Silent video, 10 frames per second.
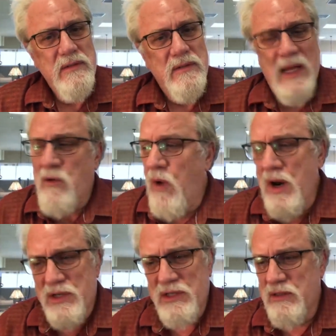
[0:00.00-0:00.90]
Like
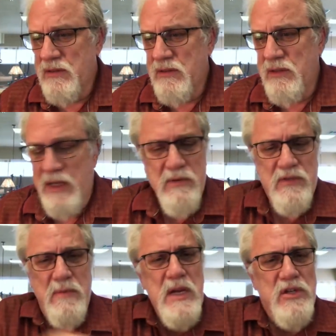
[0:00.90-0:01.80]
Warsh. He was
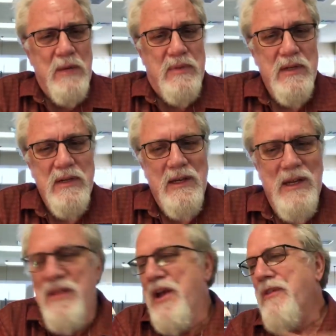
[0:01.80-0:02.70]
from Egypt.
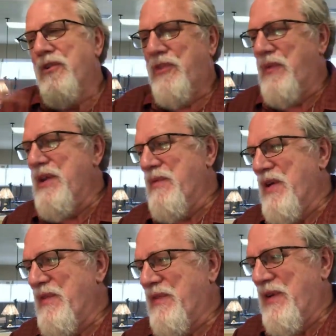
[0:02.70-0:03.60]
And the other three
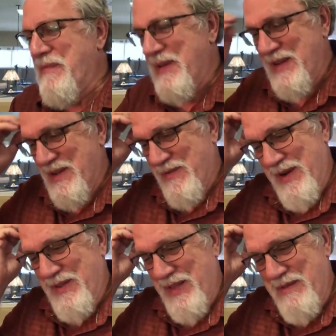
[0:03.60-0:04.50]
were from,
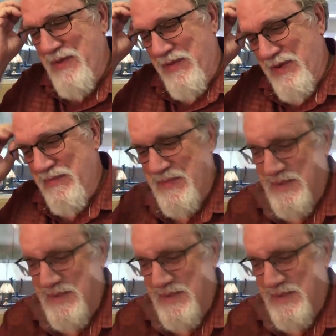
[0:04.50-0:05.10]
they were from